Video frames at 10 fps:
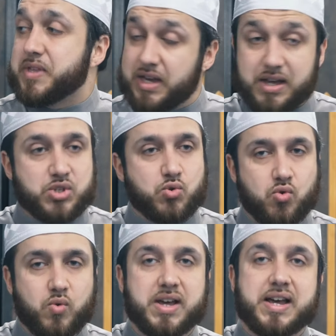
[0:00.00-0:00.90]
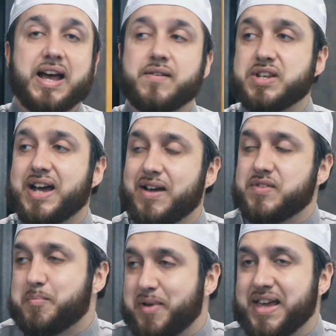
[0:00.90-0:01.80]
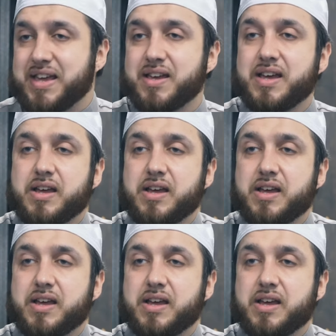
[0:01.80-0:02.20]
I have to play.